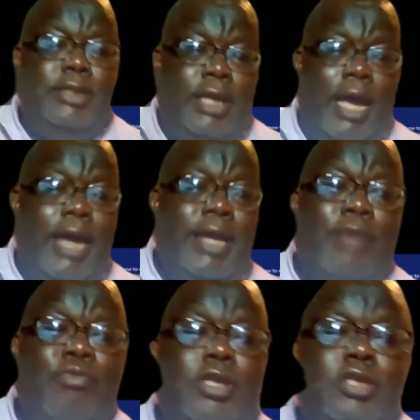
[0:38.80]
Tonight,
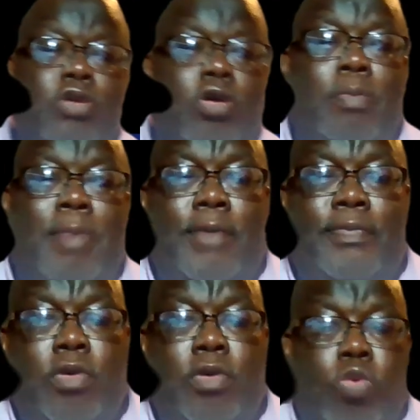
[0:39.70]
I want to talk
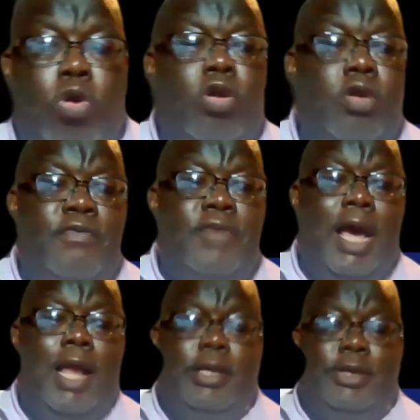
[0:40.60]
about the word of
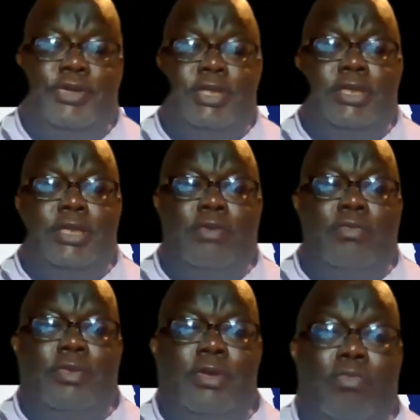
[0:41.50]
knowledge.
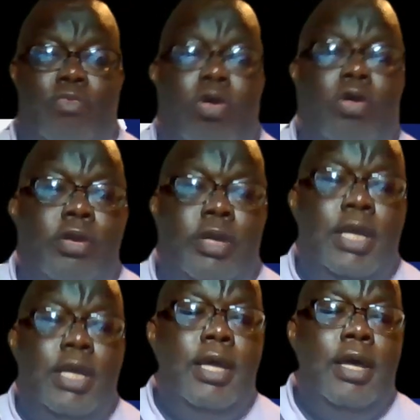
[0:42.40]
The the
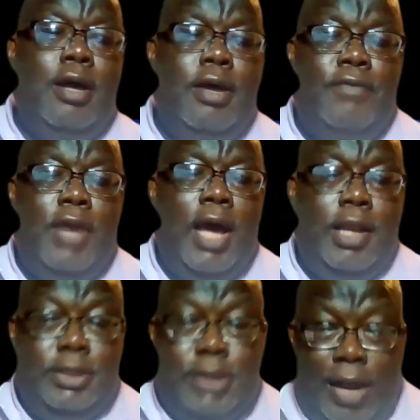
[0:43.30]
word of
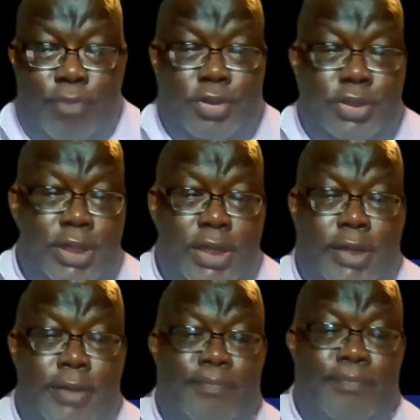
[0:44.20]
knowledge. I was
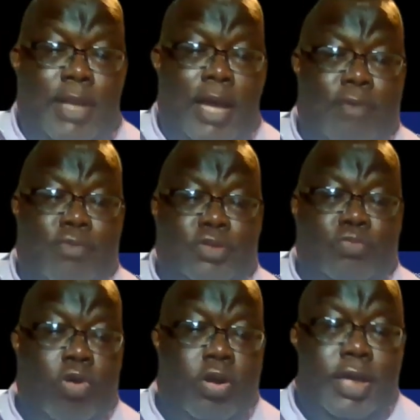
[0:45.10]
um, I
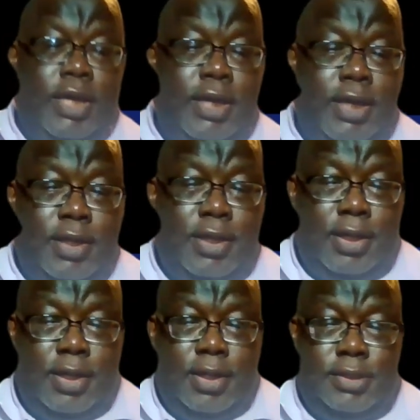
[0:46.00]
was working
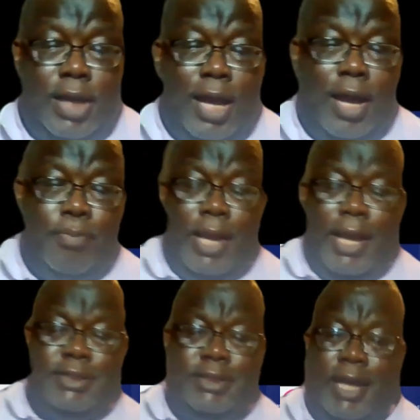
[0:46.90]
a job
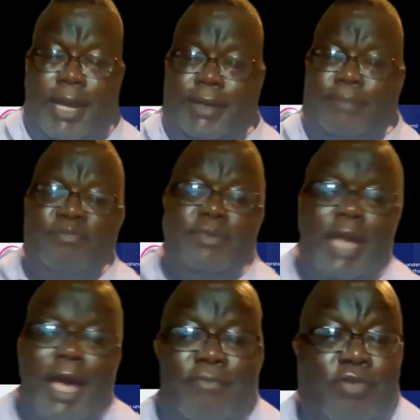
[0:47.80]
last night.
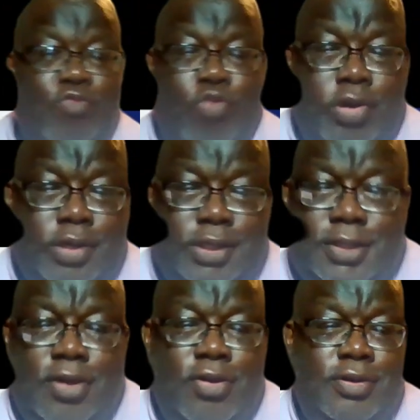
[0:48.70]
Haven't worked
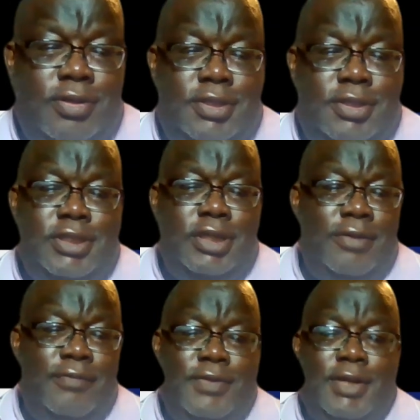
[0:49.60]
third
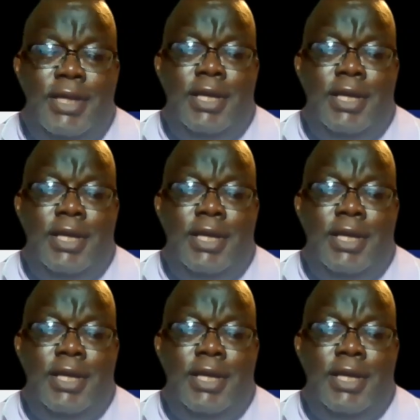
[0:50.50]
shift